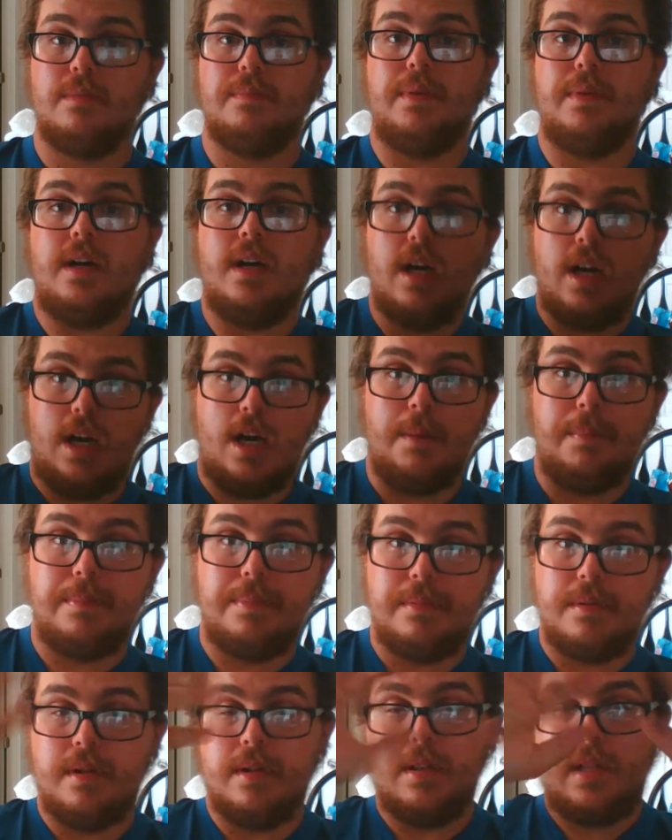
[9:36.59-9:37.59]
but
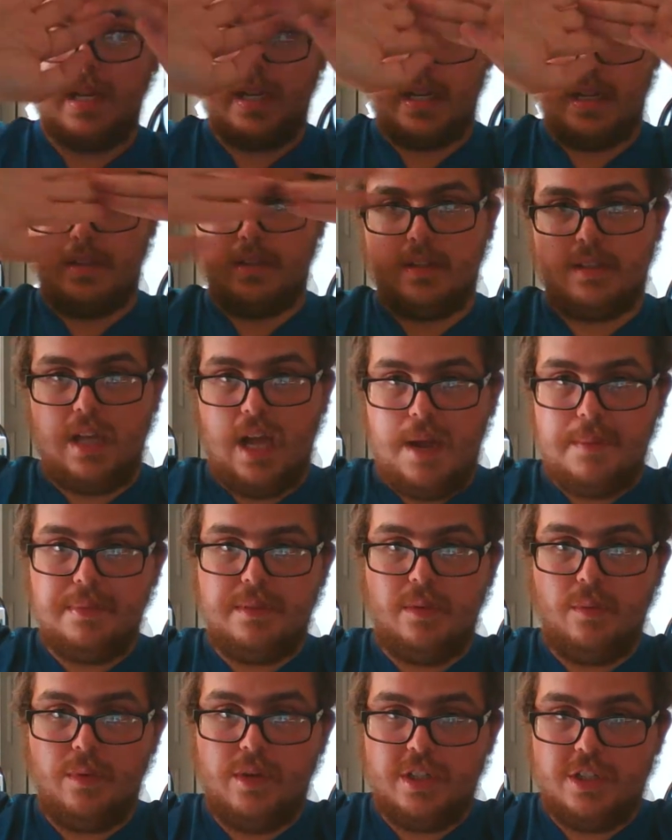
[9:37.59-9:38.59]
up like on the top of
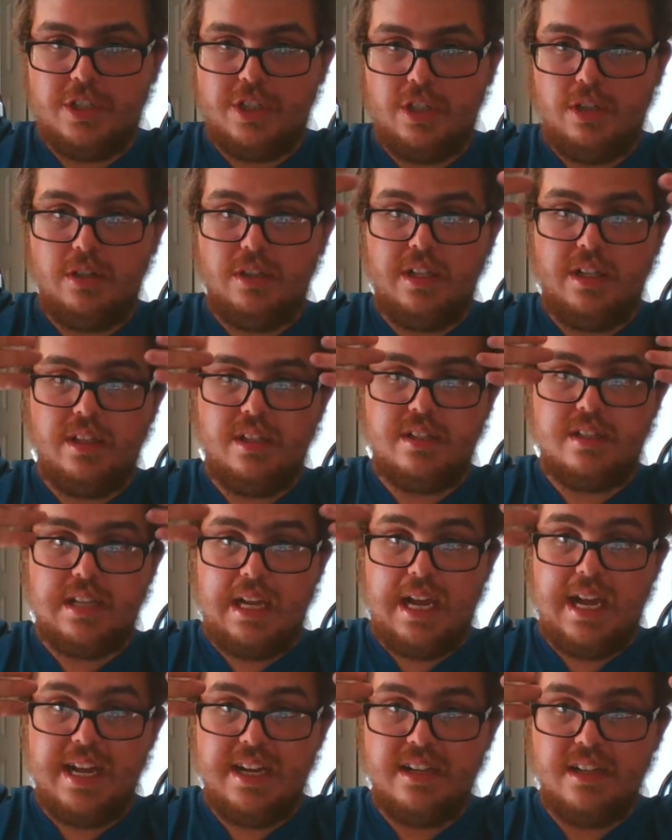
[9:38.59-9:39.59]
the windshield
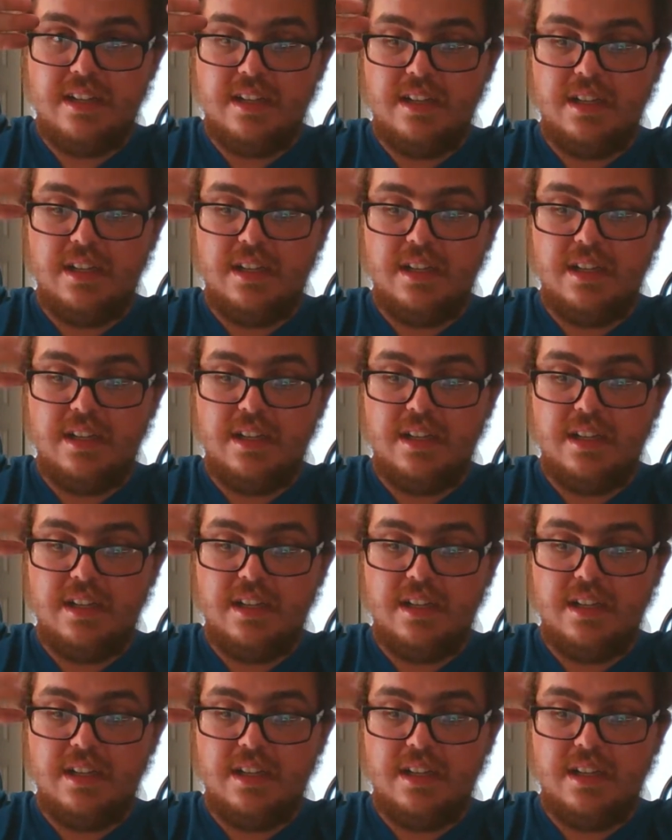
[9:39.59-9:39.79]
inside,